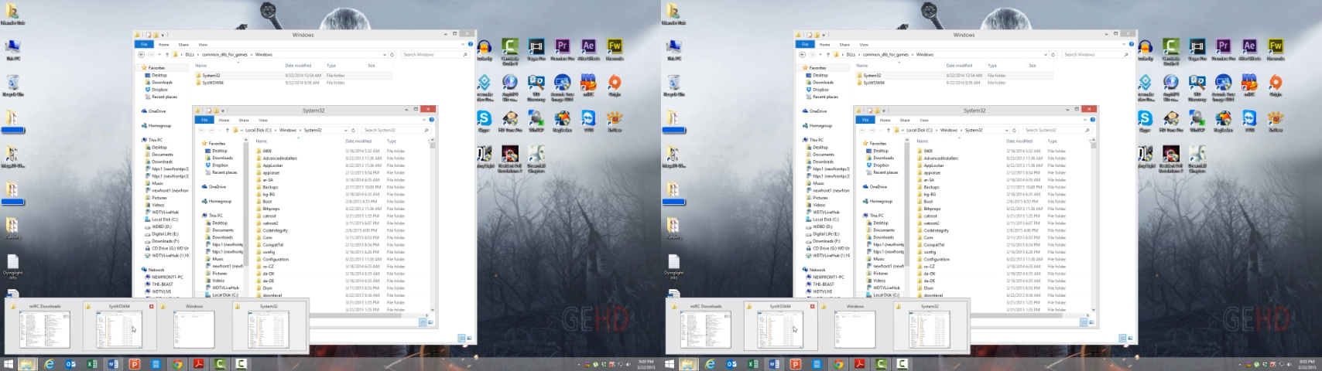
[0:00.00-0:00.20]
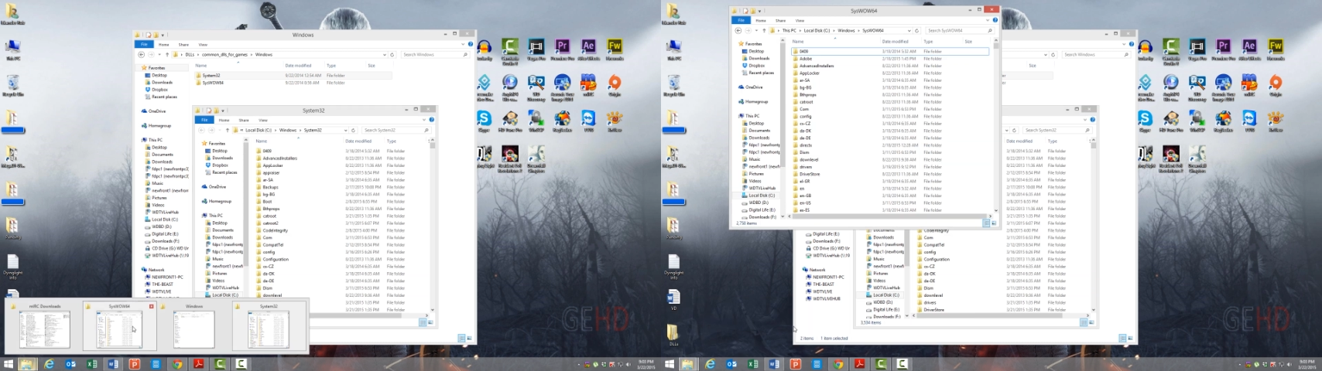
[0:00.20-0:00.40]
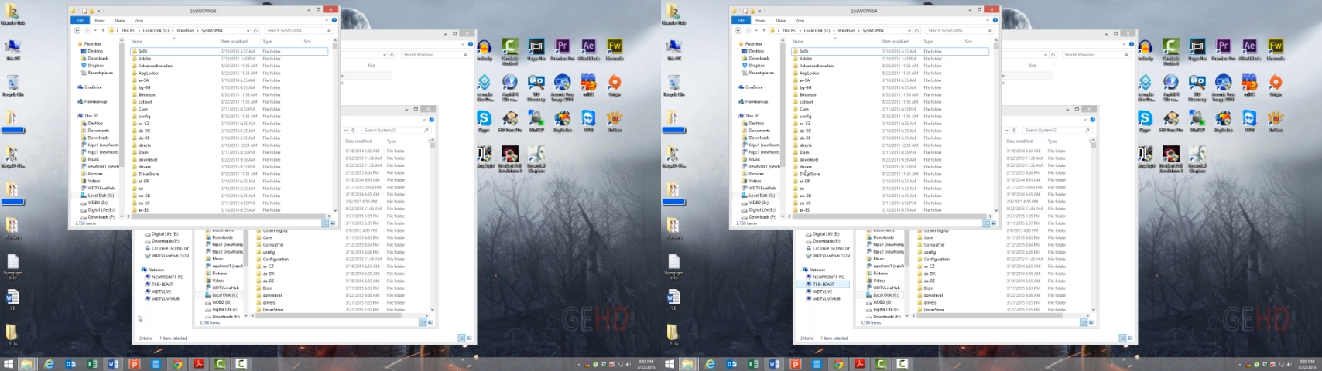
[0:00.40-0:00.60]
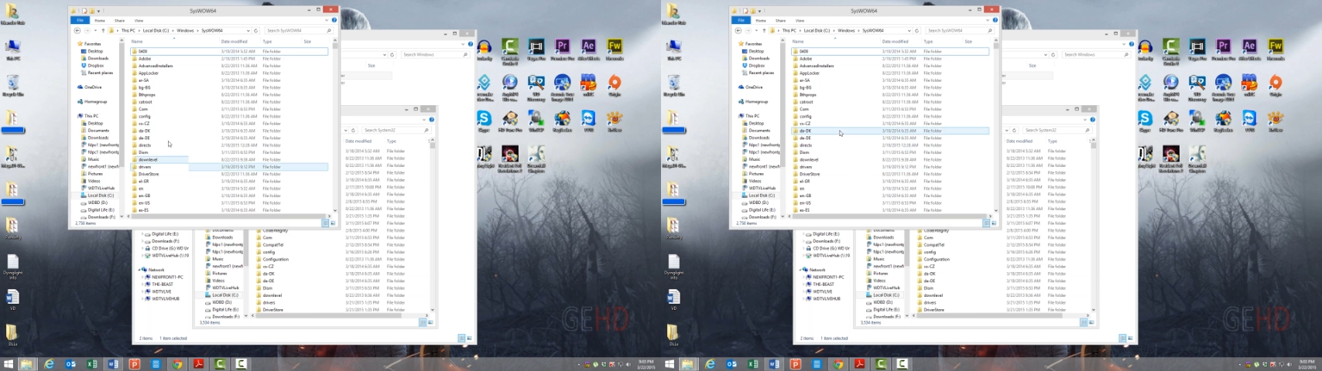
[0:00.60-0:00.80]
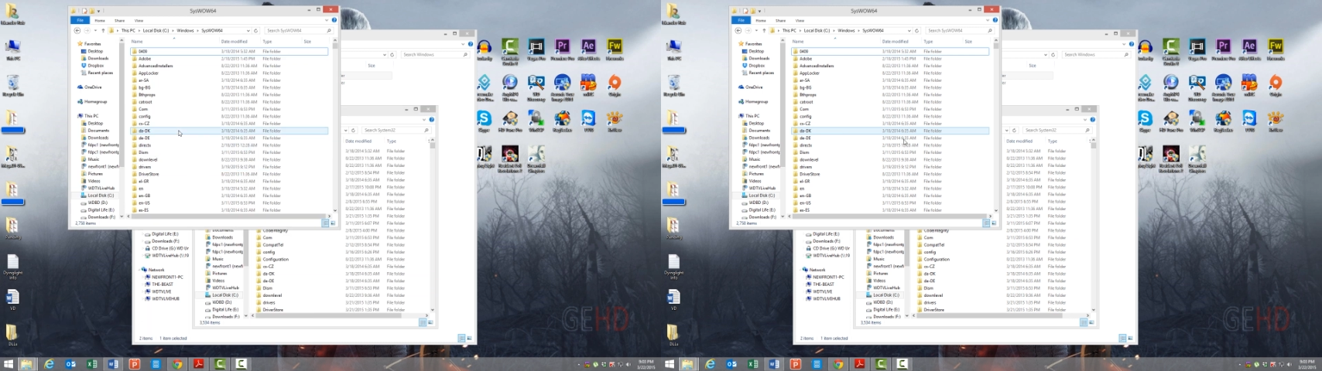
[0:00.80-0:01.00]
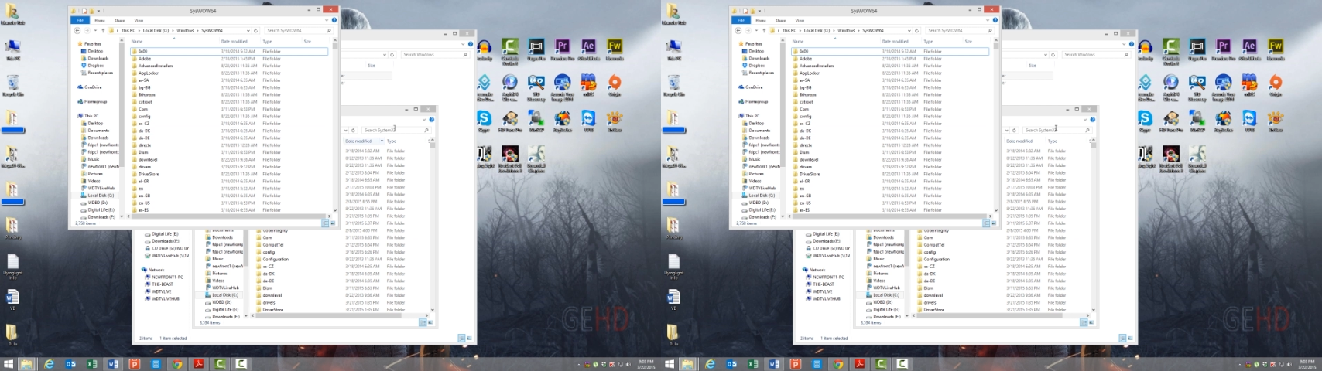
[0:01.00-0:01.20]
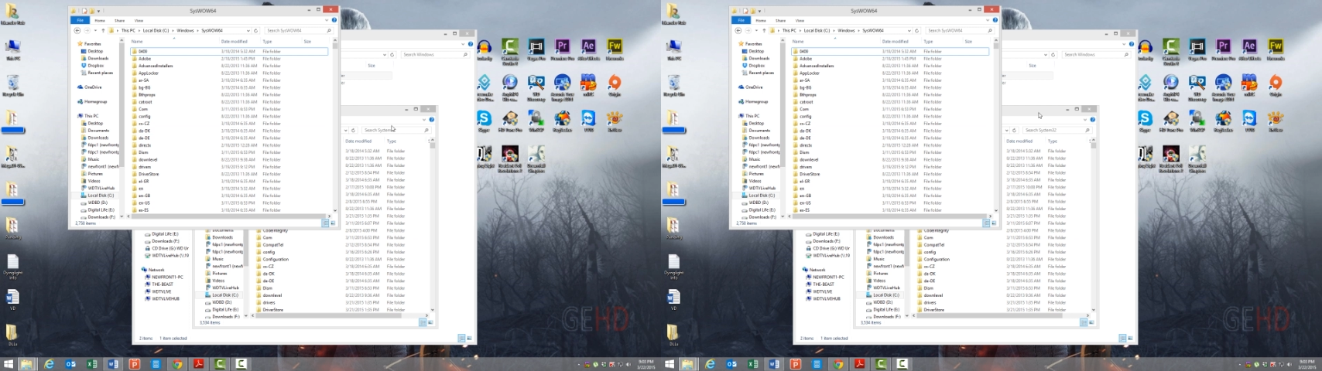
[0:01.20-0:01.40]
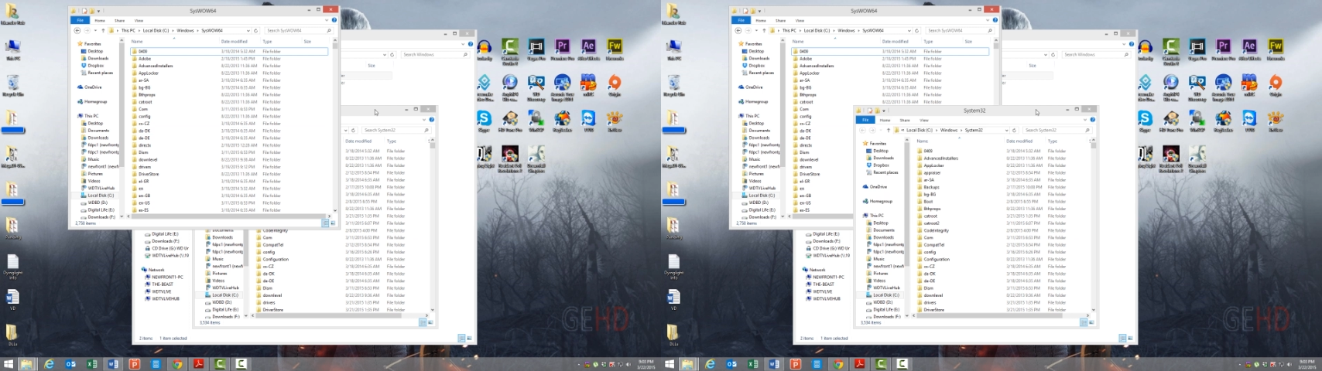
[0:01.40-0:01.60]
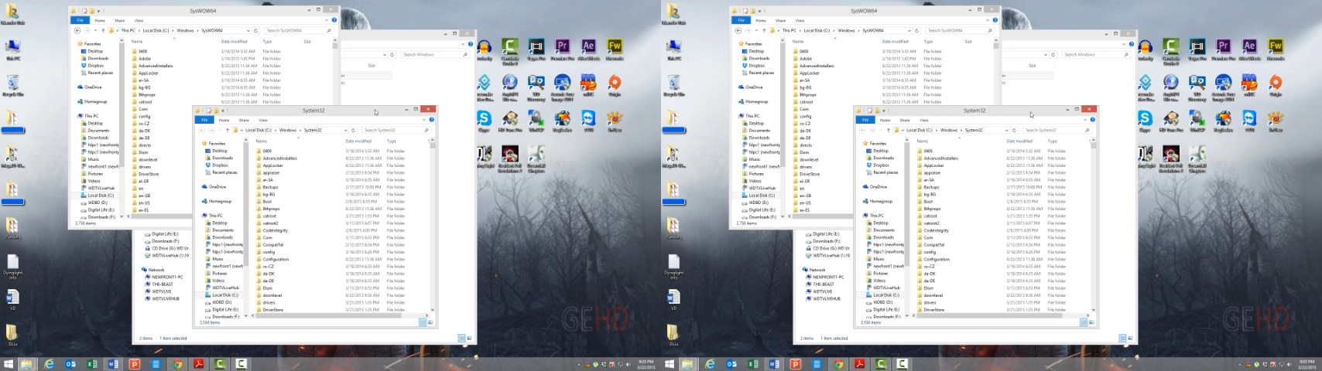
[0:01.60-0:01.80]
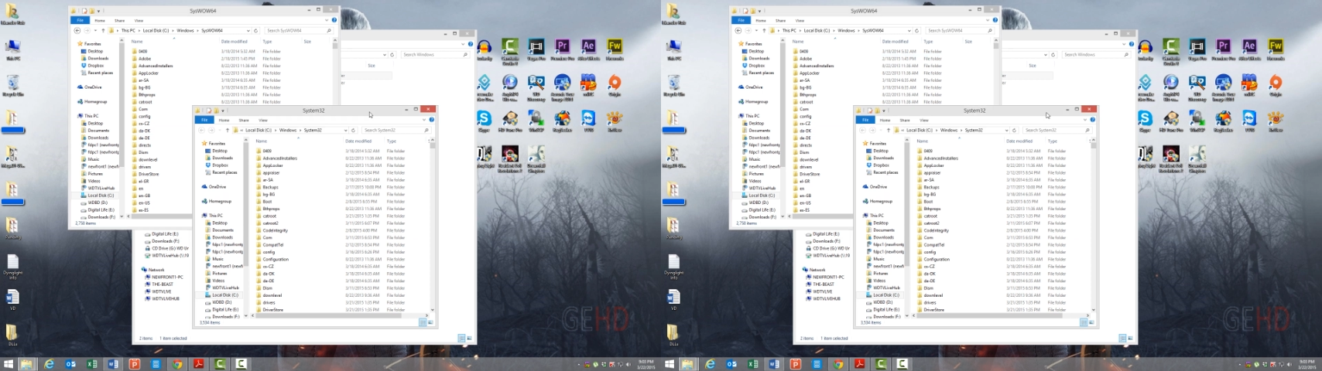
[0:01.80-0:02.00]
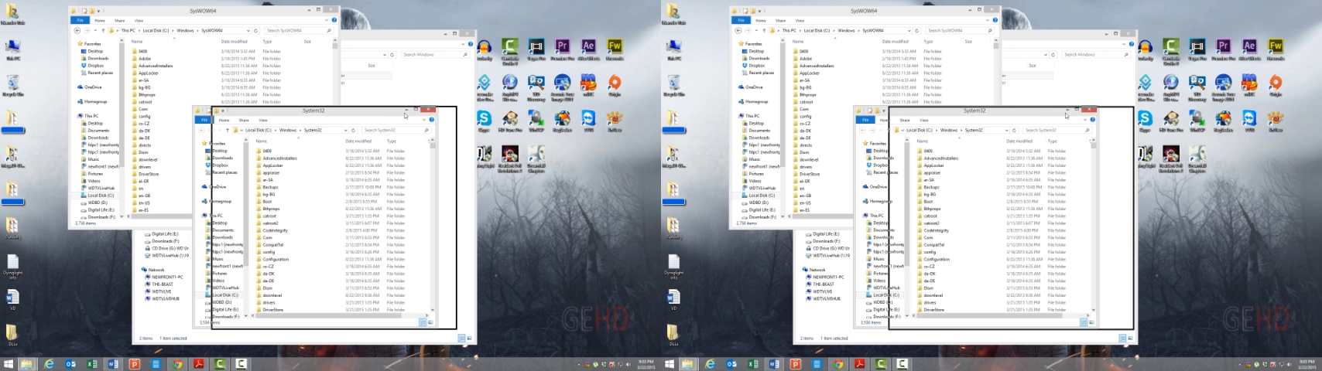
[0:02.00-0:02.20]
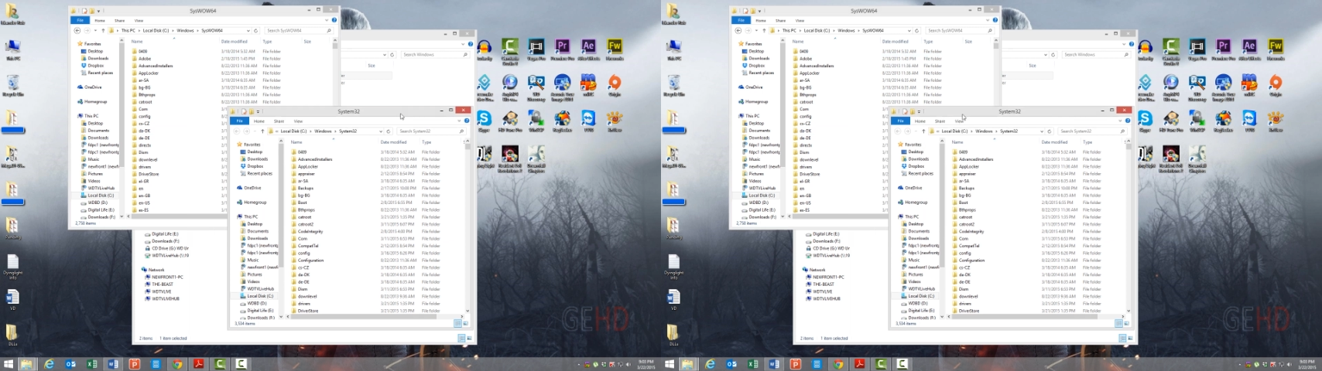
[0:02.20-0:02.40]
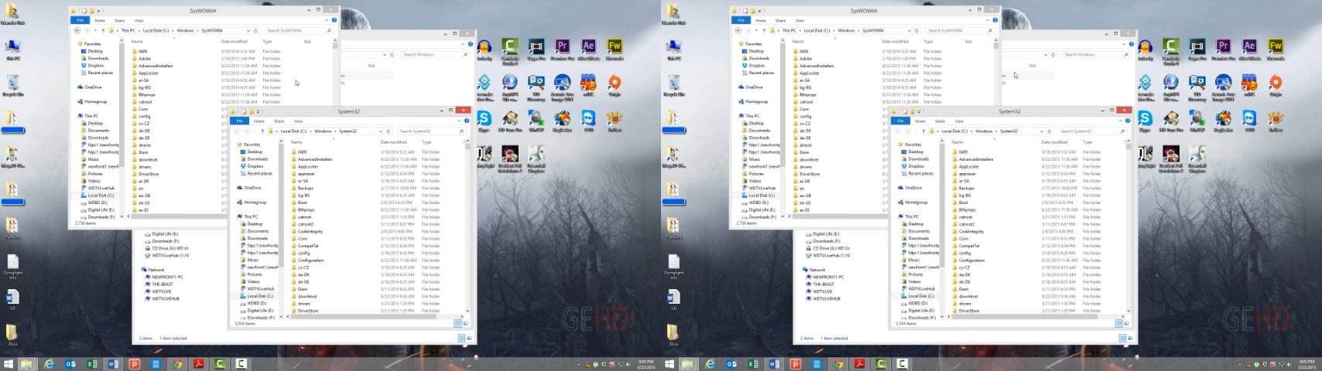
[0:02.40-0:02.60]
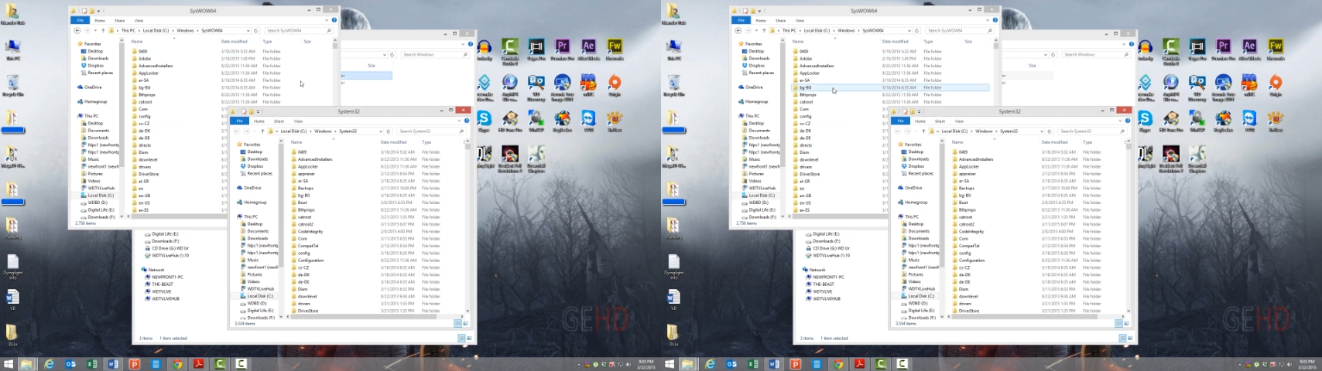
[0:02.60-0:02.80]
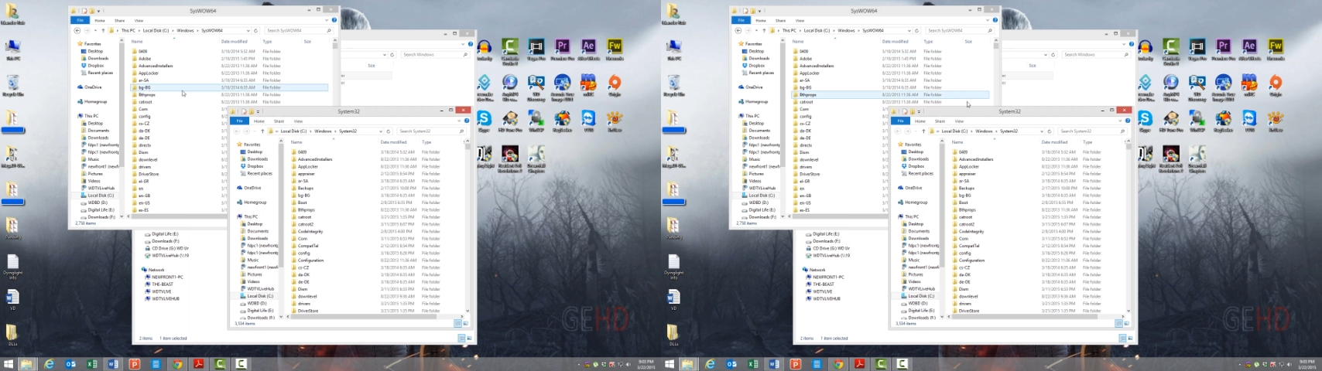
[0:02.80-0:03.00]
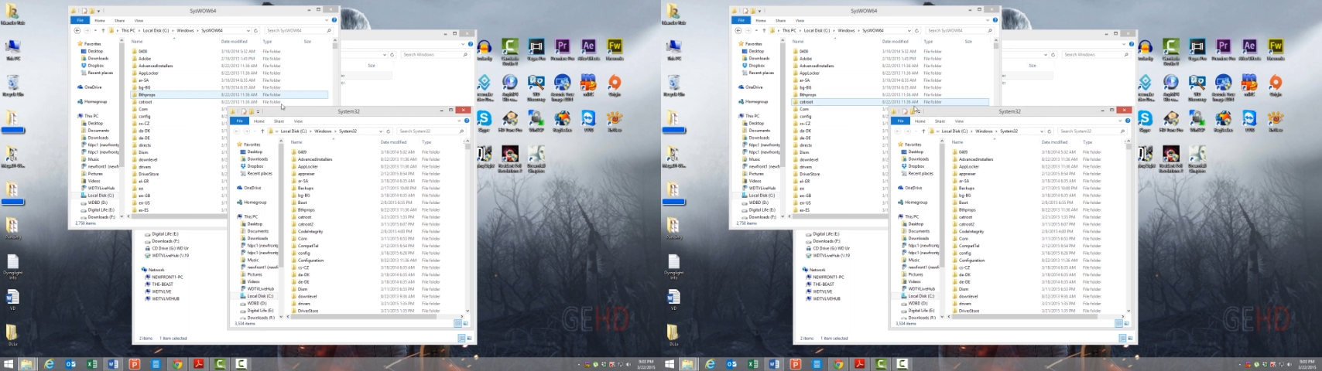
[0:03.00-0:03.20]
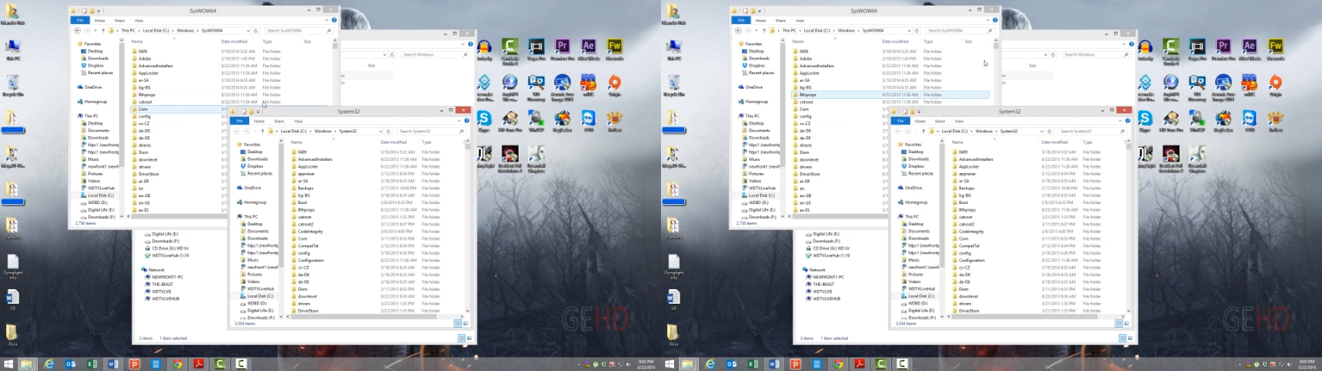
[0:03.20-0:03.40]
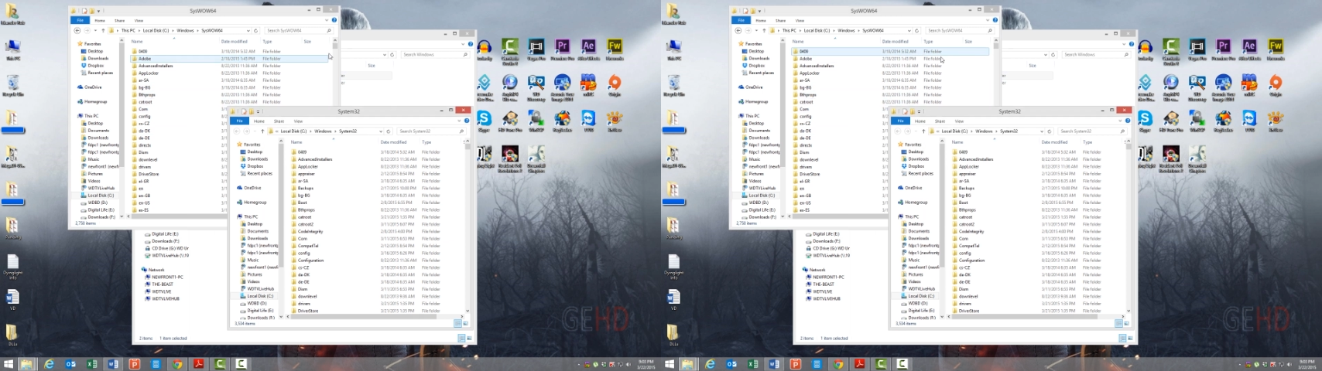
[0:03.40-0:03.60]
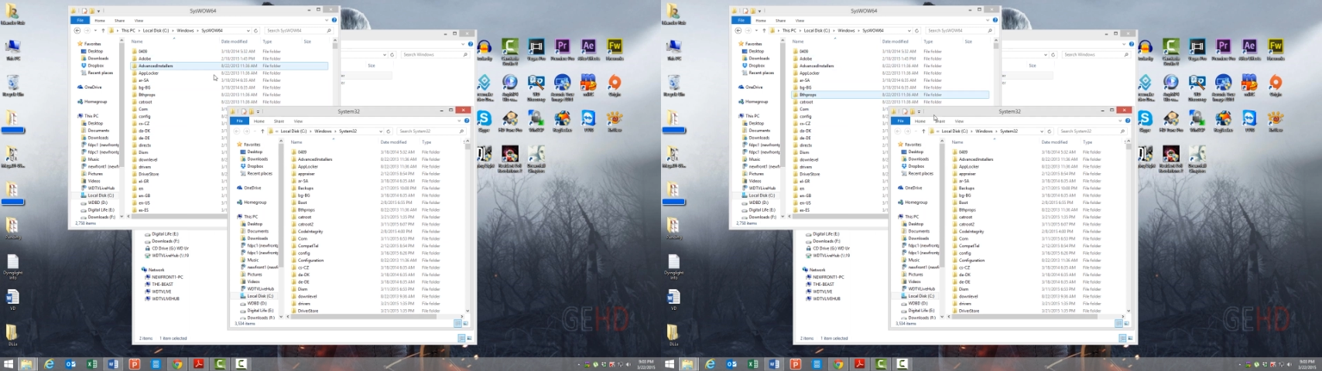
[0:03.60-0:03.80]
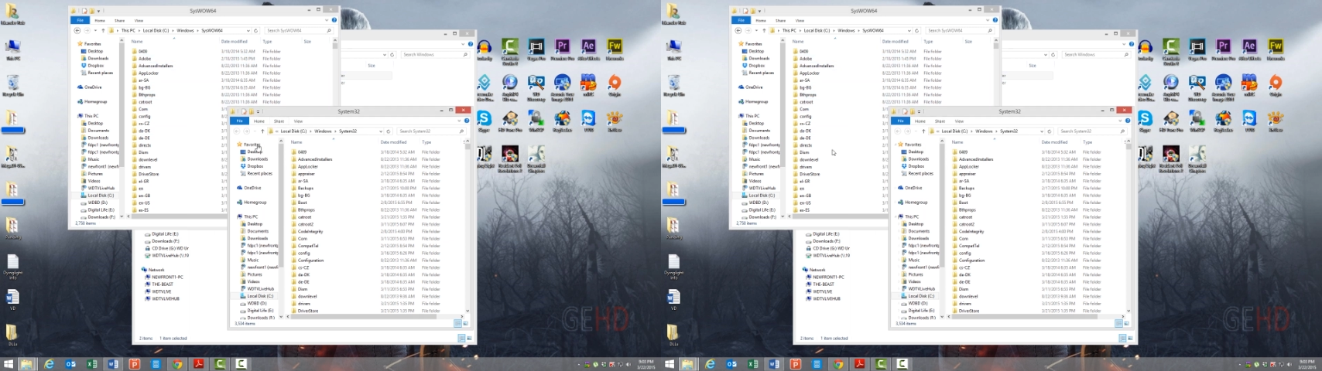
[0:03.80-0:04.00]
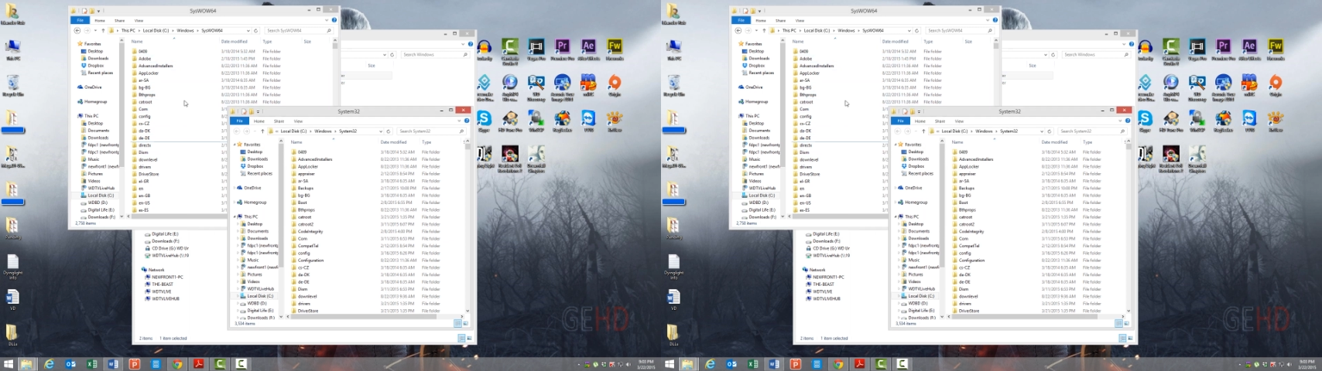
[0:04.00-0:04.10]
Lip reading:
[unreadable: no face in view]